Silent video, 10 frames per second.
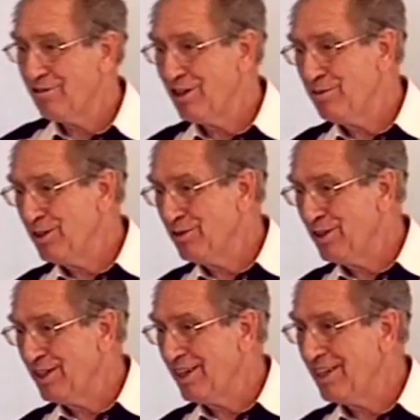
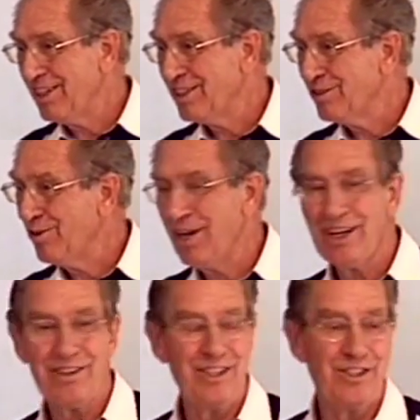between the lines. Why
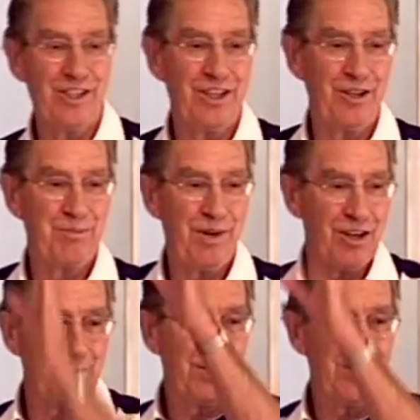are they sending
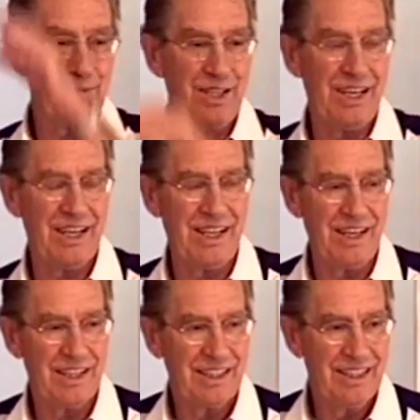Barnabas up to Antioch?
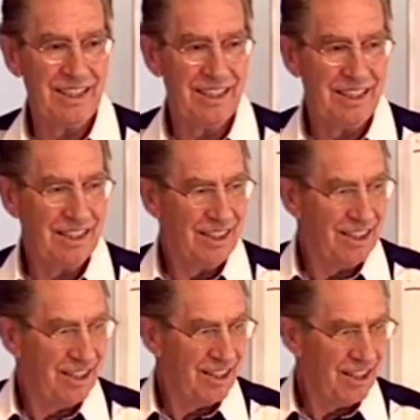
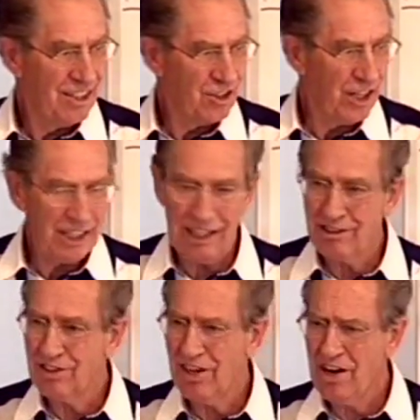Check
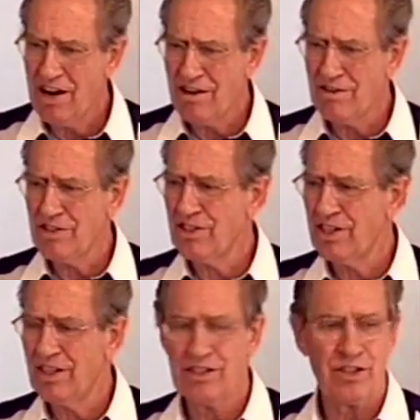out the heresy
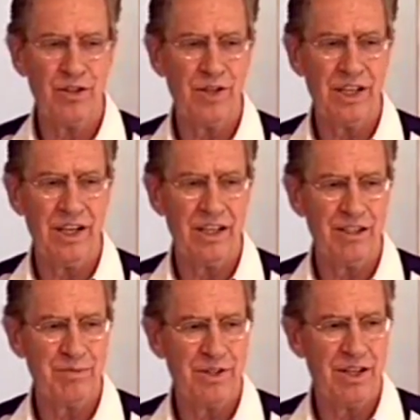that's going on
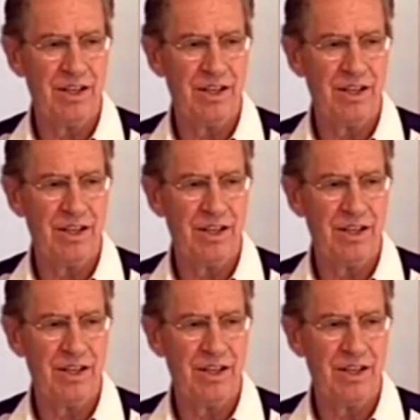up there.